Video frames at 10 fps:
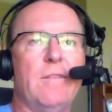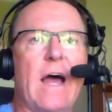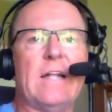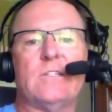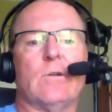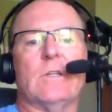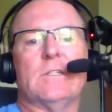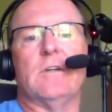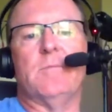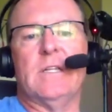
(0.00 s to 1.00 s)
That certainly
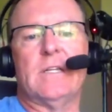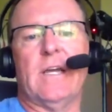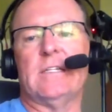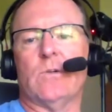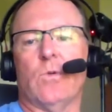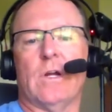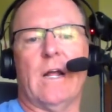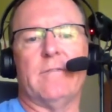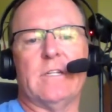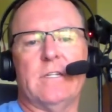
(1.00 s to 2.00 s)
is going to be the case that we're
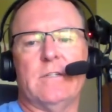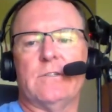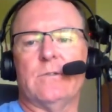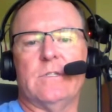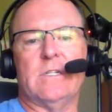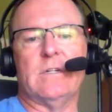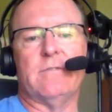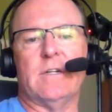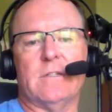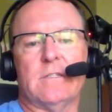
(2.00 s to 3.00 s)
going to have to get used to in the
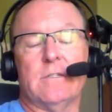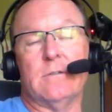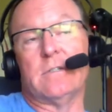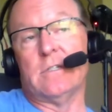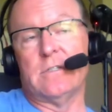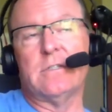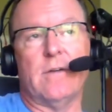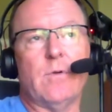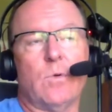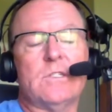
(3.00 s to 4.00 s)
NFL too, because
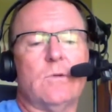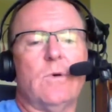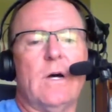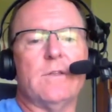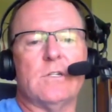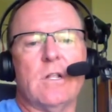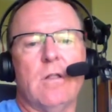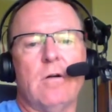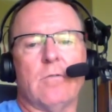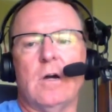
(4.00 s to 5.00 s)
every once in a while there's a
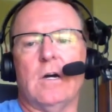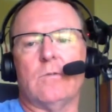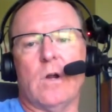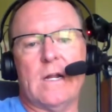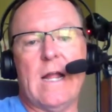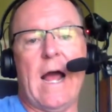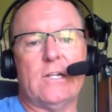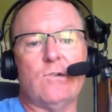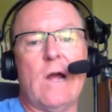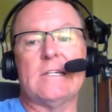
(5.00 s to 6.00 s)
long run where a
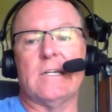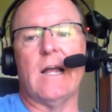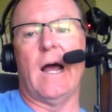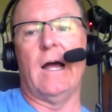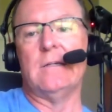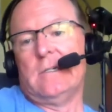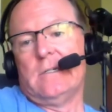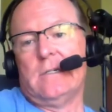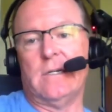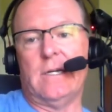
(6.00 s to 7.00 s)
guy tracks a guy
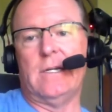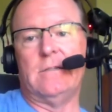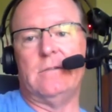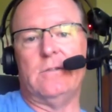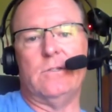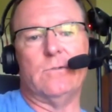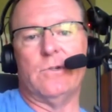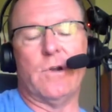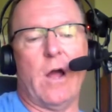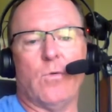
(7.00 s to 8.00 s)
and
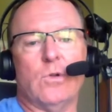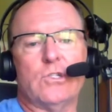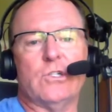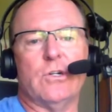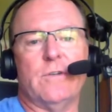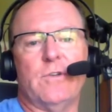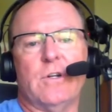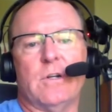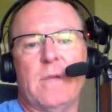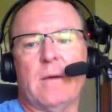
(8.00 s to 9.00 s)
you're not real sure if
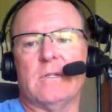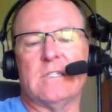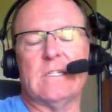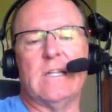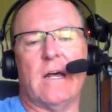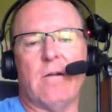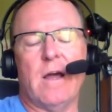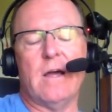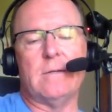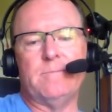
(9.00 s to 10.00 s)
you're going to be able to see that or
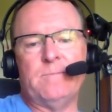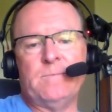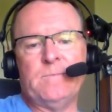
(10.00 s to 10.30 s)
not.